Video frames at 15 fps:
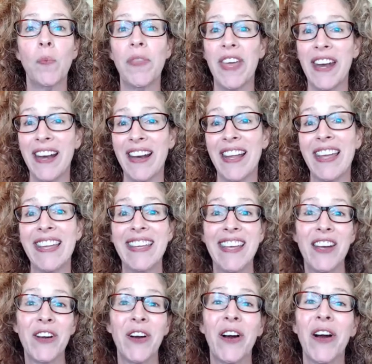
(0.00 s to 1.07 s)
that in a
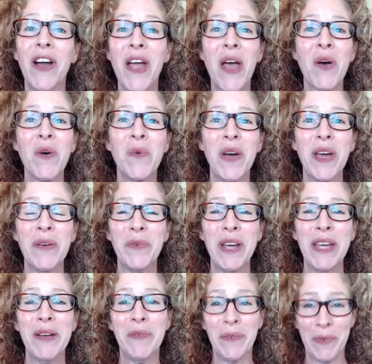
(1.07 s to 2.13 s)
year, when
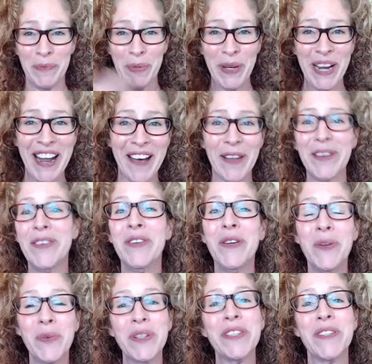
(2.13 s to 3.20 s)
we put out
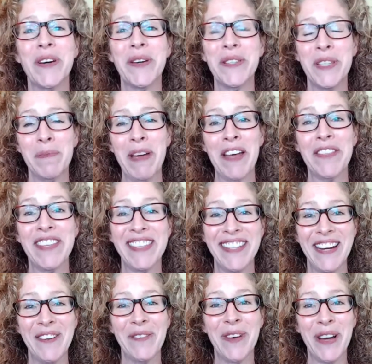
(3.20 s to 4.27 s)
new results about the
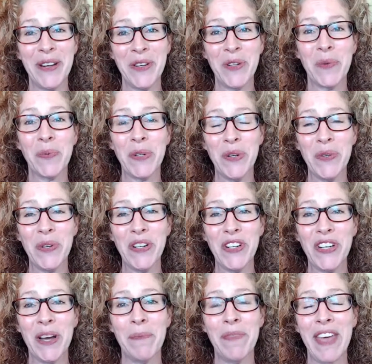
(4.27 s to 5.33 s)
state of entrepreneurship,